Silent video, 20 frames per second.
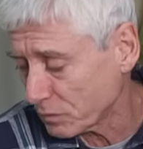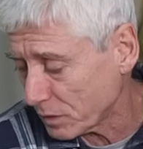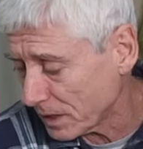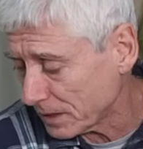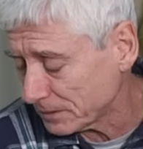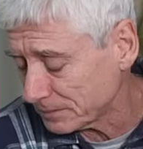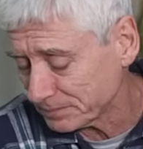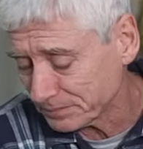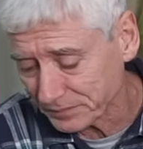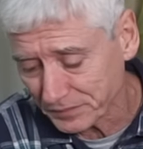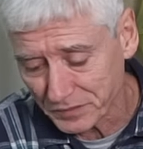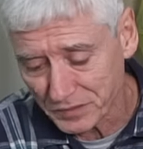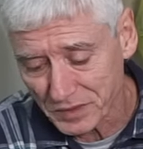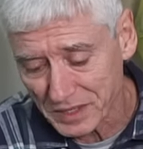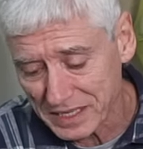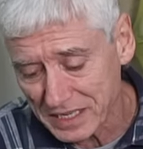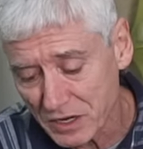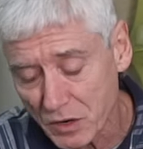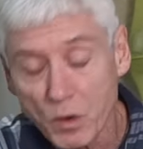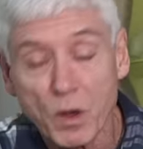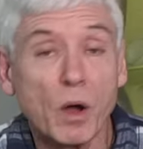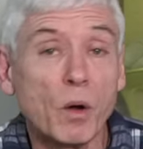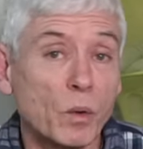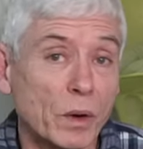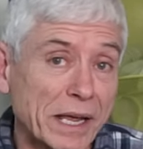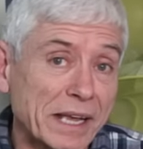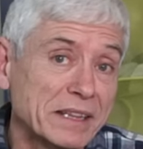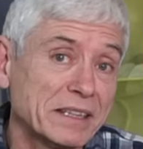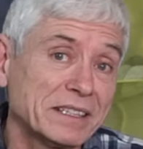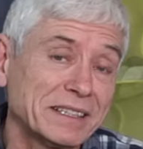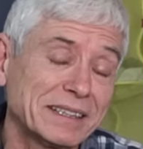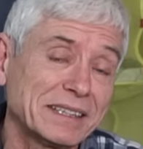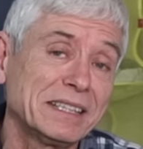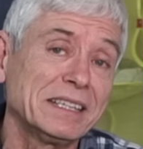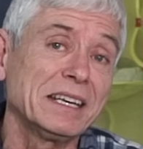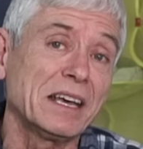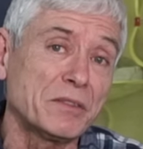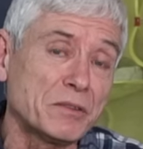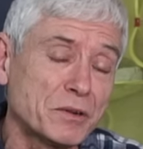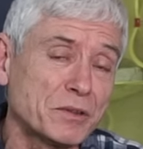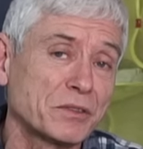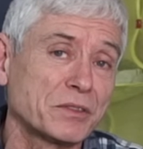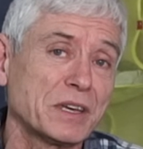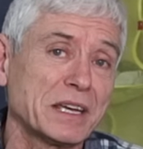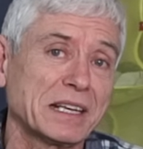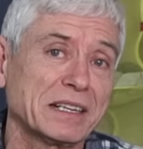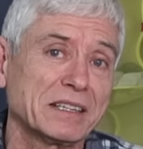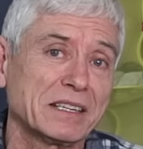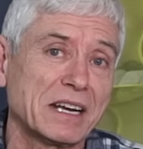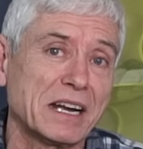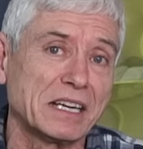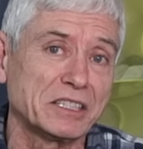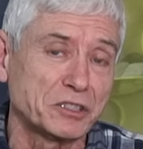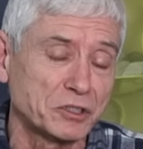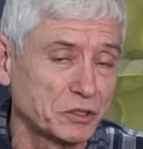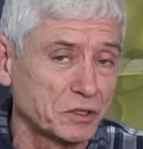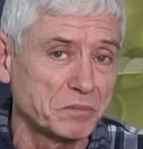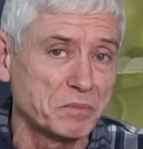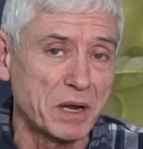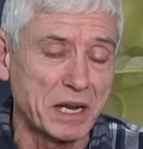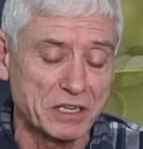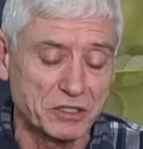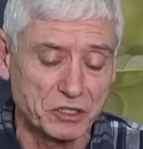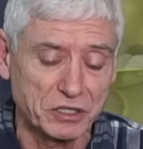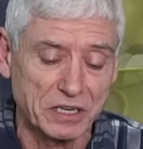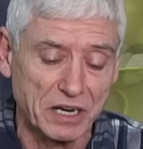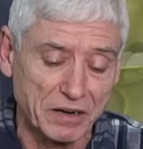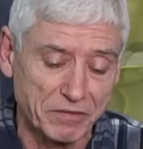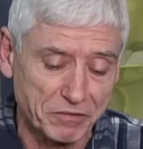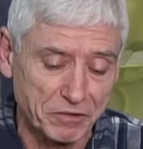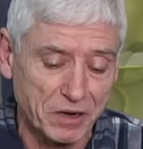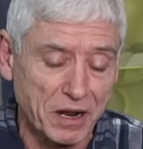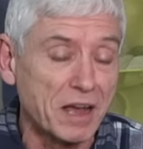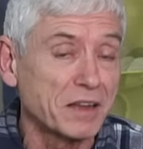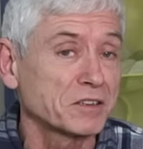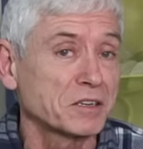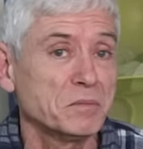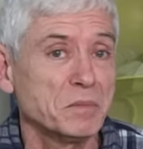Well, and the other thing that I should mention, I forgot to